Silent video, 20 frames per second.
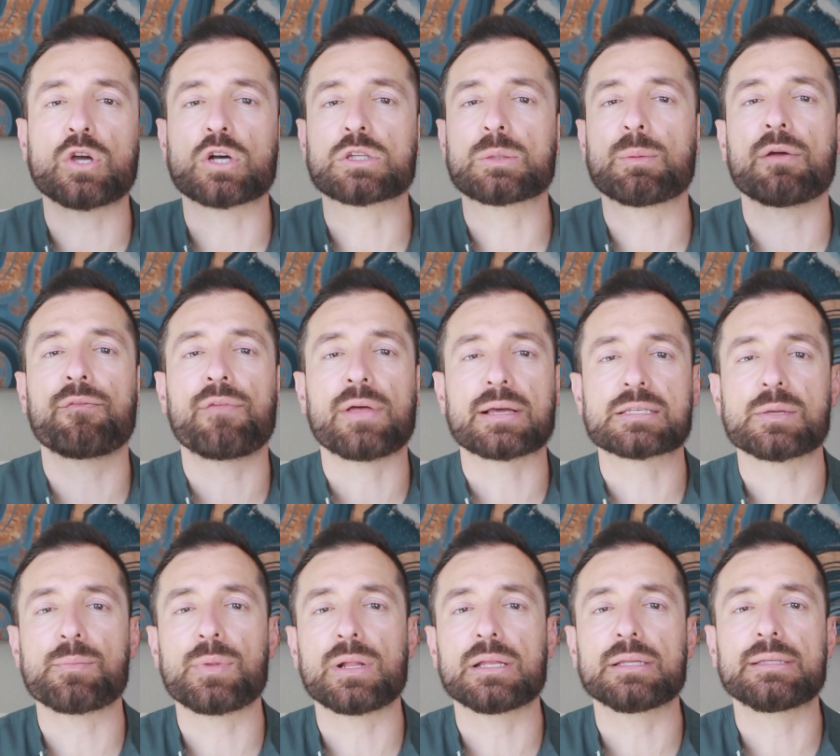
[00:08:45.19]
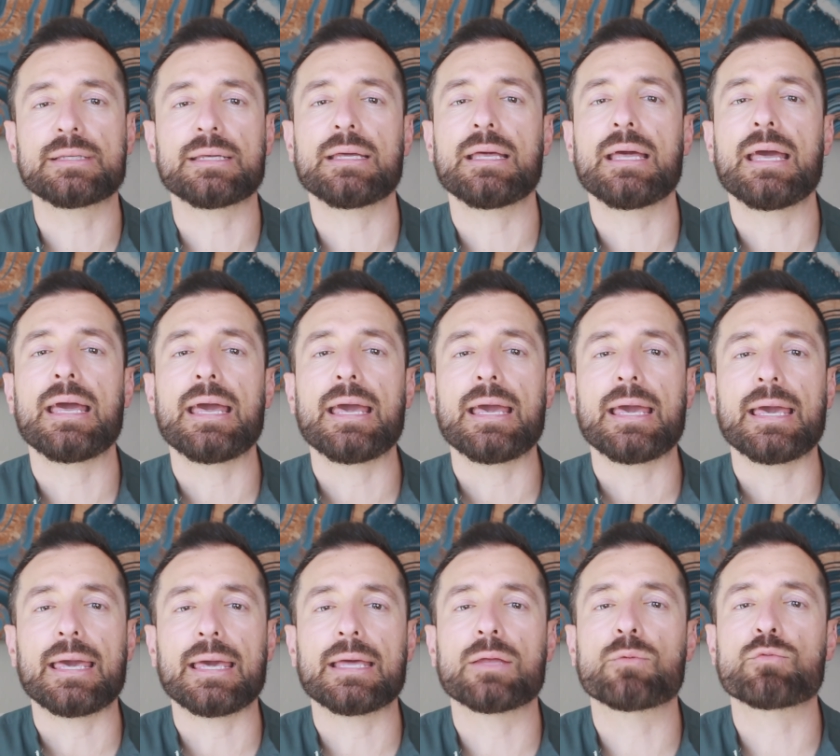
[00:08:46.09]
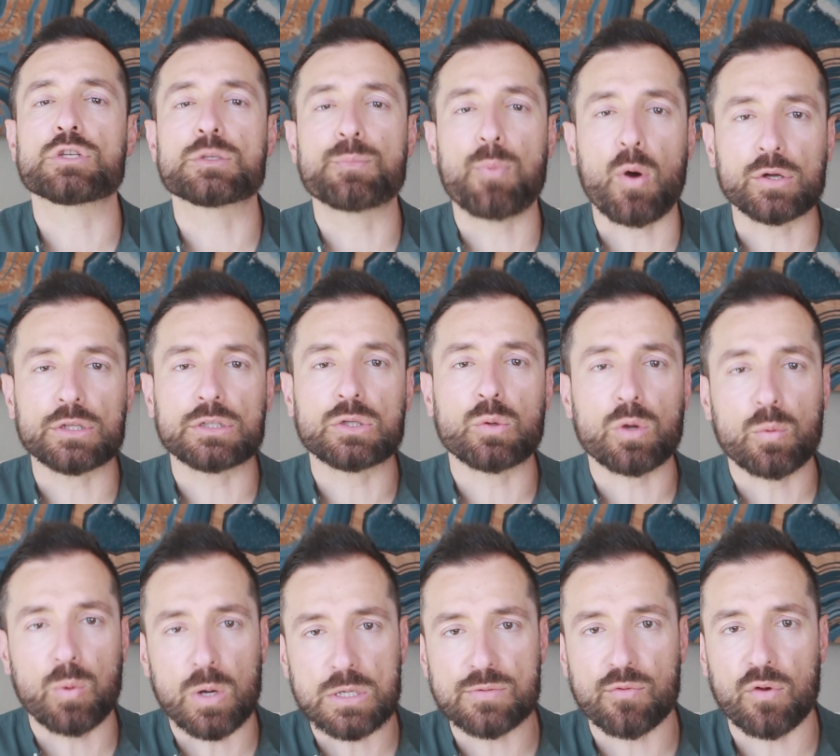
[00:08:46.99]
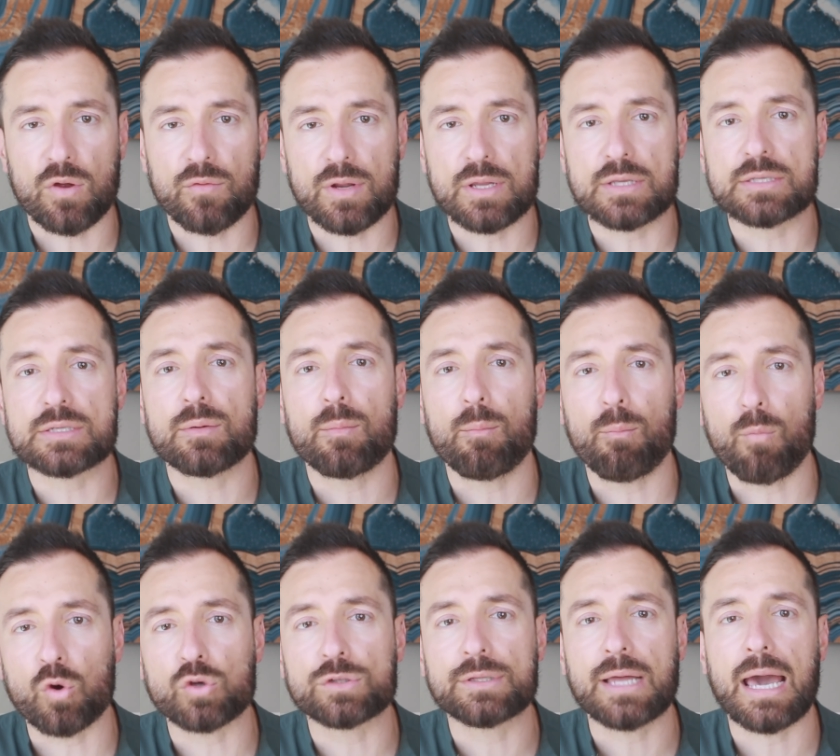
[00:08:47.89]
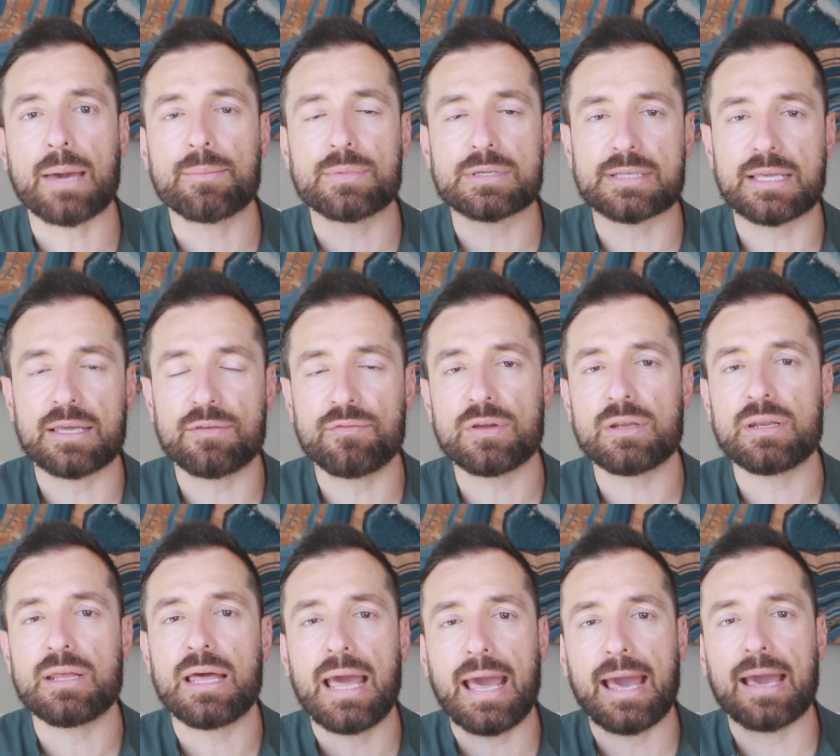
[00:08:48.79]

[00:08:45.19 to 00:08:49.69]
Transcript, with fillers: We talked about flexibility in responding to requests for evidence. More time is given.